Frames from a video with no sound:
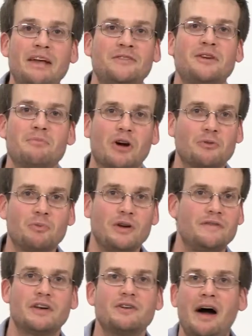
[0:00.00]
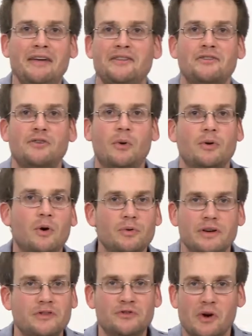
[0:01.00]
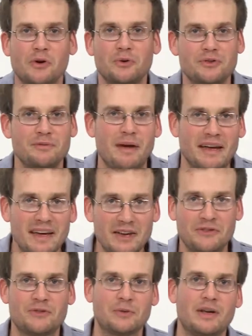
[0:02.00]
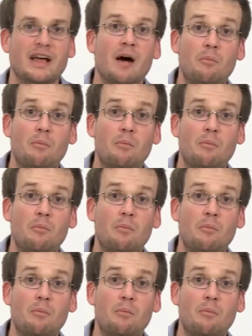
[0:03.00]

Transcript: Basically, Marx believed that classes don't only struggle to make history,